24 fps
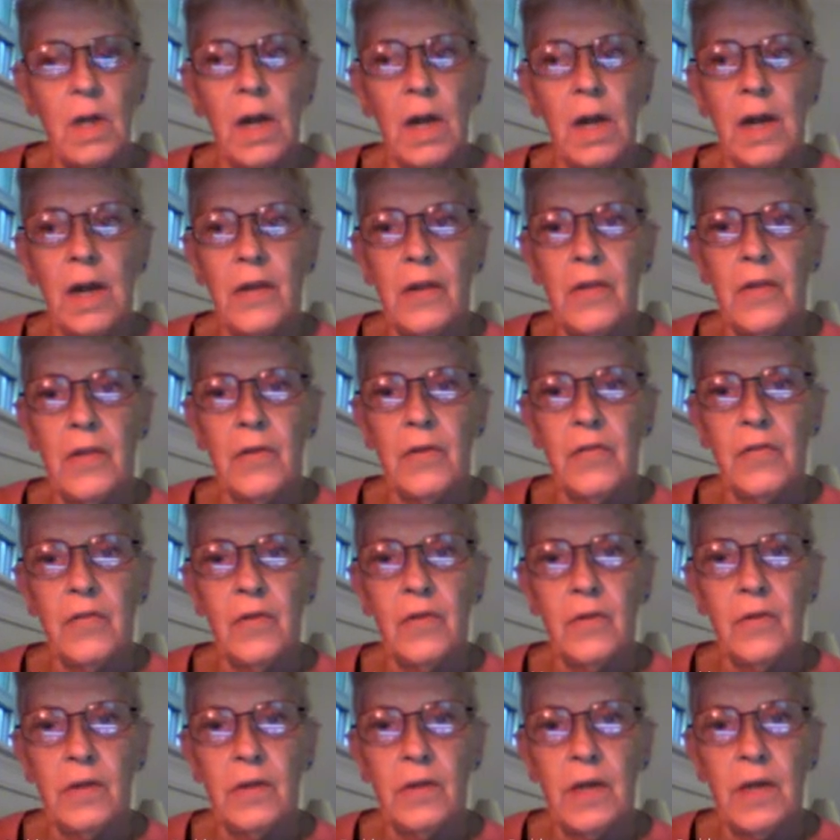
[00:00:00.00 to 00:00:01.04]
And there
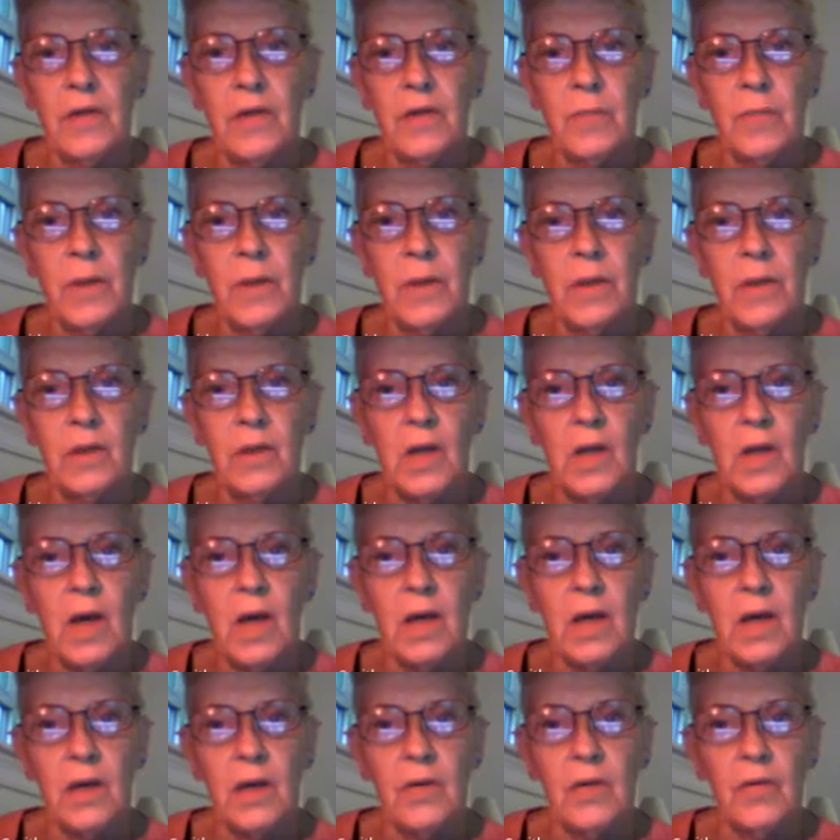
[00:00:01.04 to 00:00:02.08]
certainly have been a
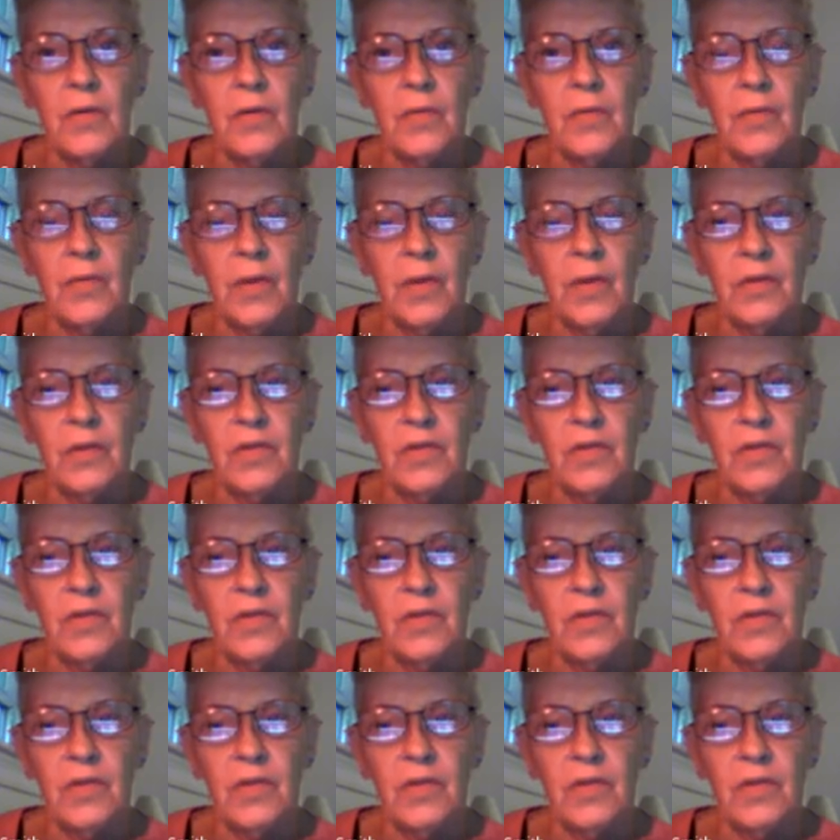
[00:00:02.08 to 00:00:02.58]
lot of